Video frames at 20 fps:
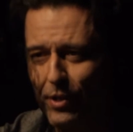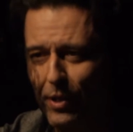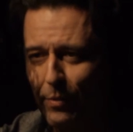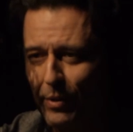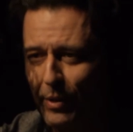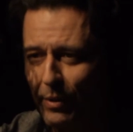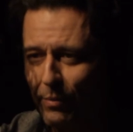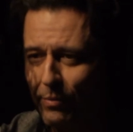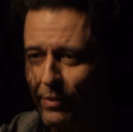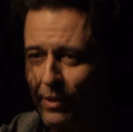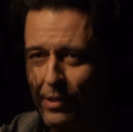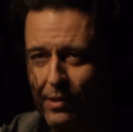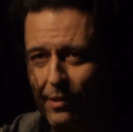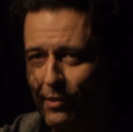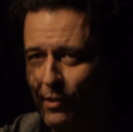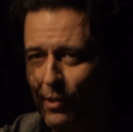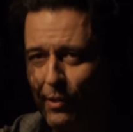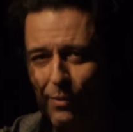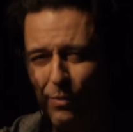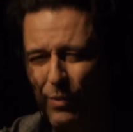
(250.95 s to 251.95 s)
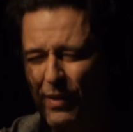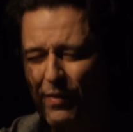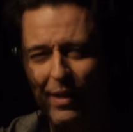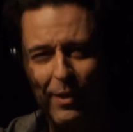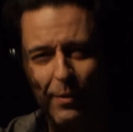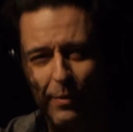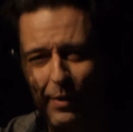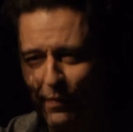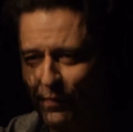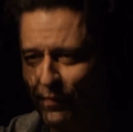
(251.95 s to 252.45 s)
Uh, we it's a tune we've had
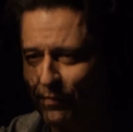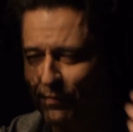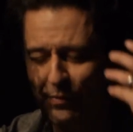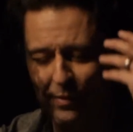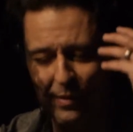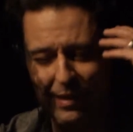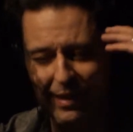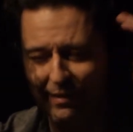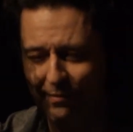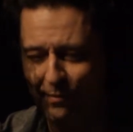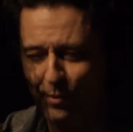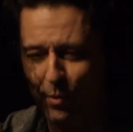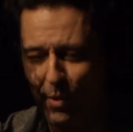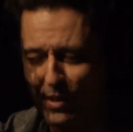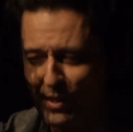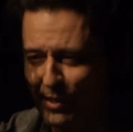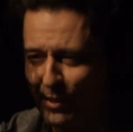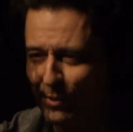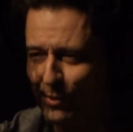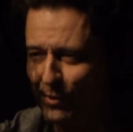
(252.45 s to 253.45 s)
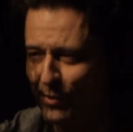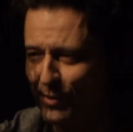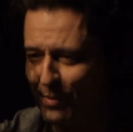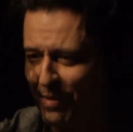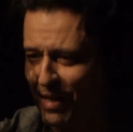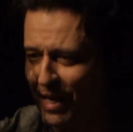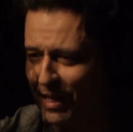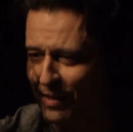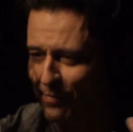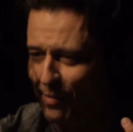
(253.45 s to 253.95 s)
a riff for like 20 years in the
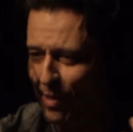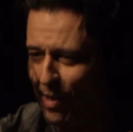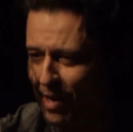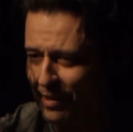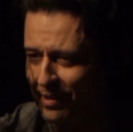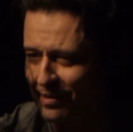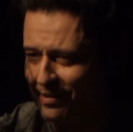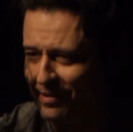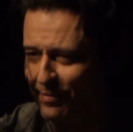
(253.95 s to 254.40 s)
back pocket,